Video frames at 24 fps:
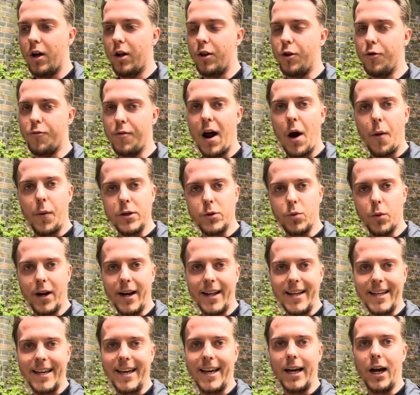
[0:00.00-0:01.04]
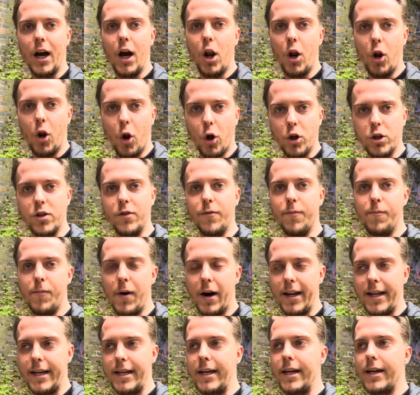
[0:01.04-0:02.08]
the railways were leaking a lot of
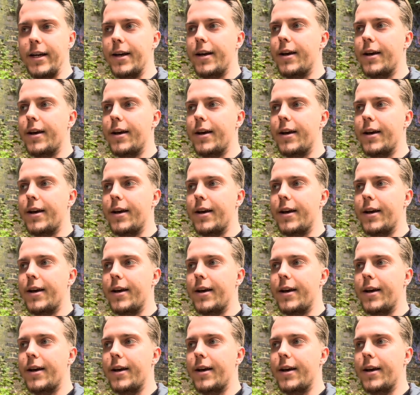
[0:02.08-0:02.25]
money,